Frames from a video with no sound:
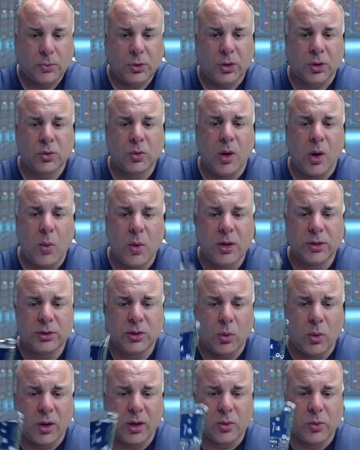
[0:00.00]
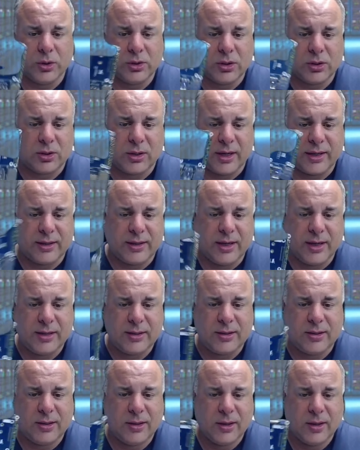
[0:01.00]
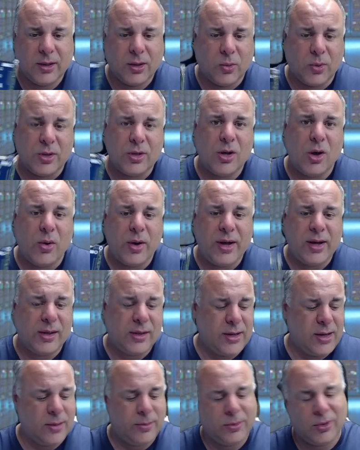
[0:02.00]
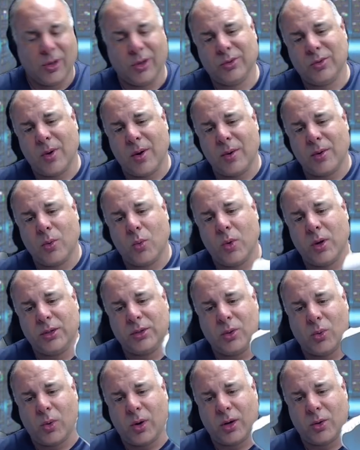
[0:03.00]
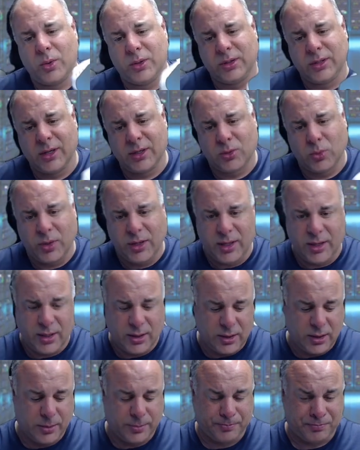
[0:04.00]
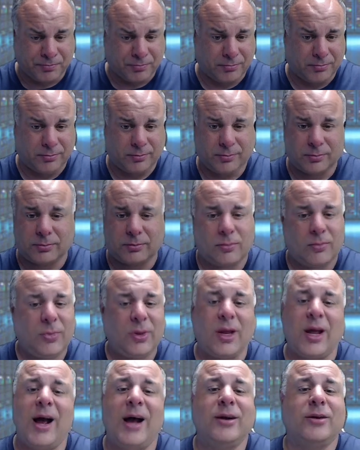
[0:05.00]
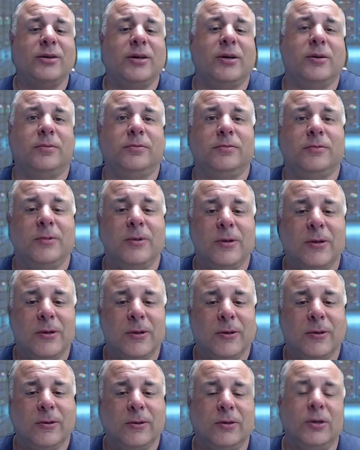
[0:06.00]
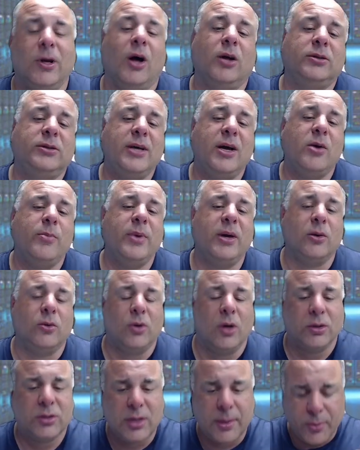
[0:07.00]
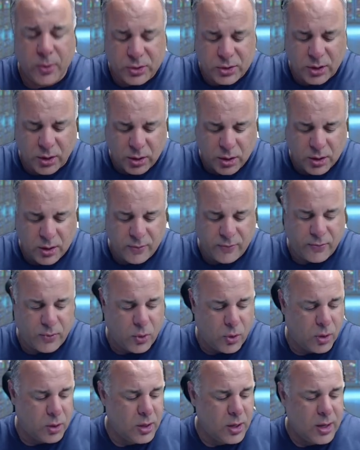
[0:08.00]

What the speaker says: do I want it to work with just like this, with no helium, or do I want it to work with this with helium? I don't know. Y'all tell me. Y'all tell me what y'all looking for.